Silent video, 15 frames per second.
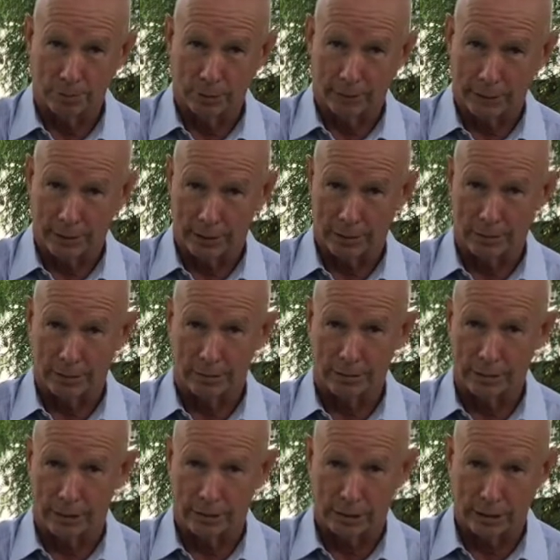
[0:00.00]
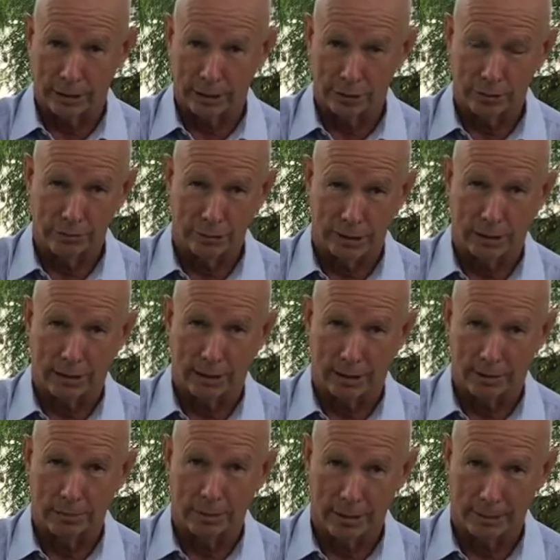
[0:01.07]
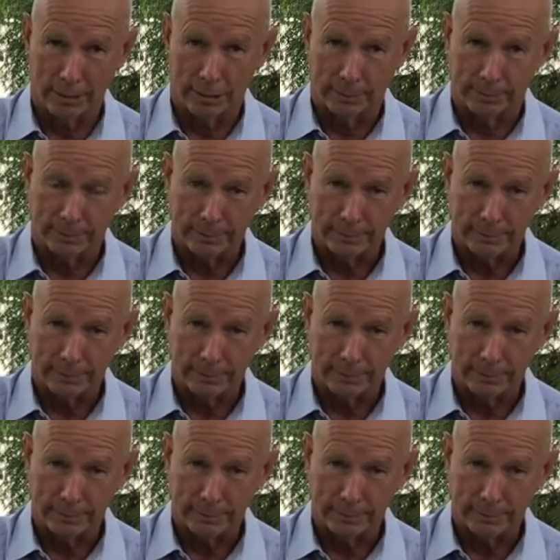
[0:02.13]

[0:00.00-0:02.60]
but I've had a long association with it in other ways.